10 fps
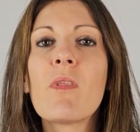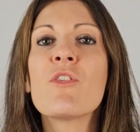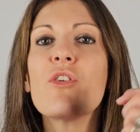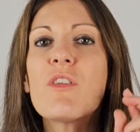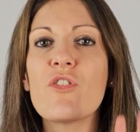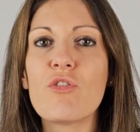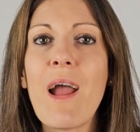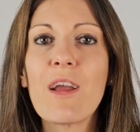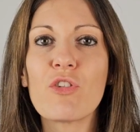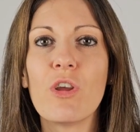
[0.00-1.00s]
So
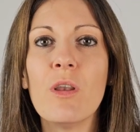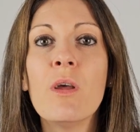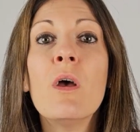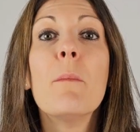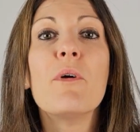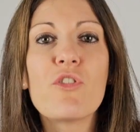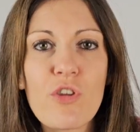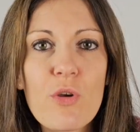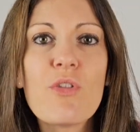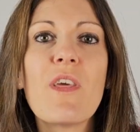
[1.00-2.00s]
distraction, but
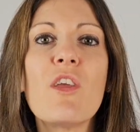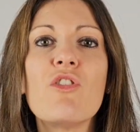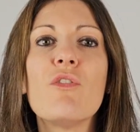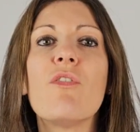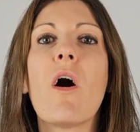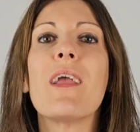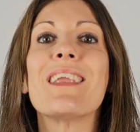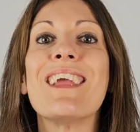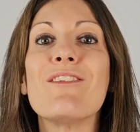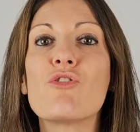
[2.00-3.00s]
do things you find
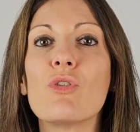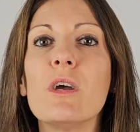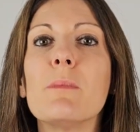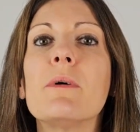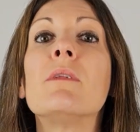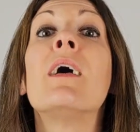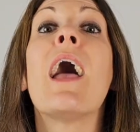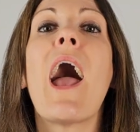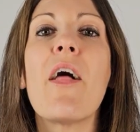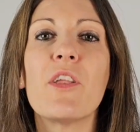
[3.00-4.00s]
enjoyable
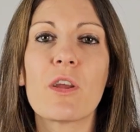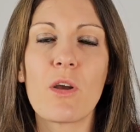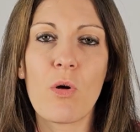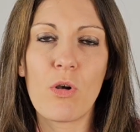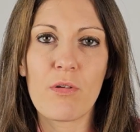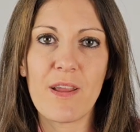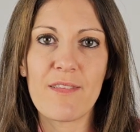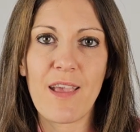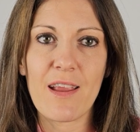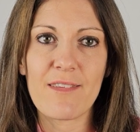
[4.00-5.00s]
and that are goal
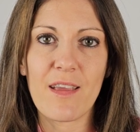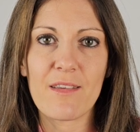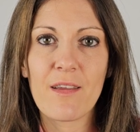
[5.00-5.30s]
orientated.